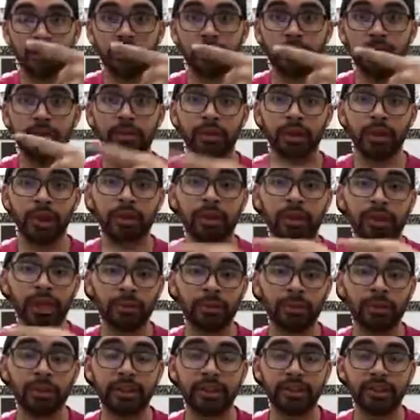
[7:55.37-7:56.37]
Your
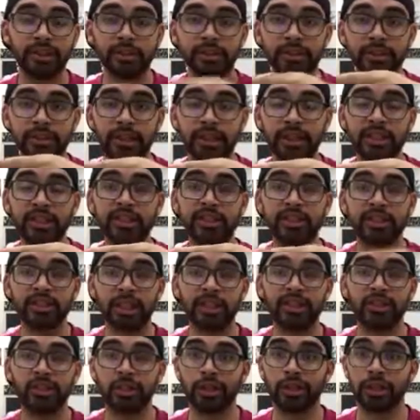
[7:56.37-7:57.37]
non-dominant's gonna stay
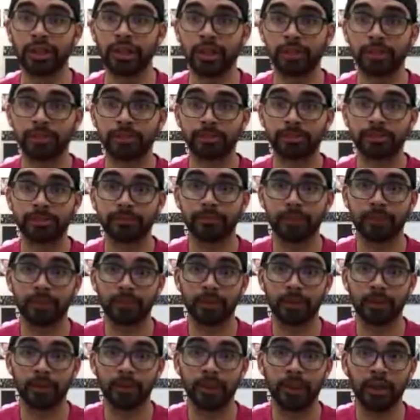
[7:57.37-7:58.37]
stationary.
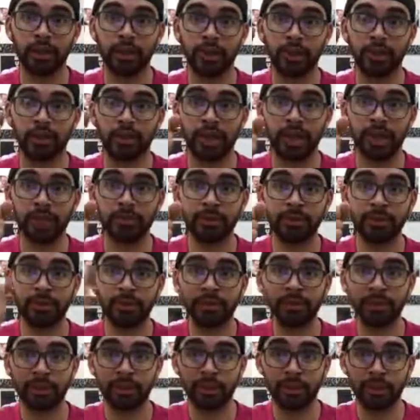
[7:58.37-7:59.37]
And your
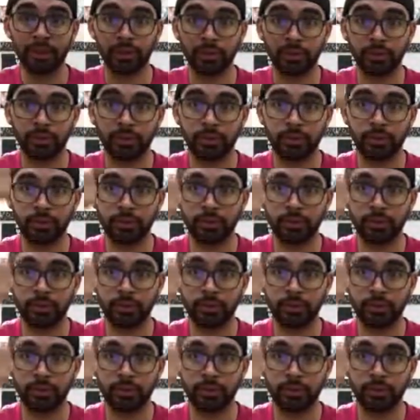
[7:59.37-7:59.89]
dominant's gonna go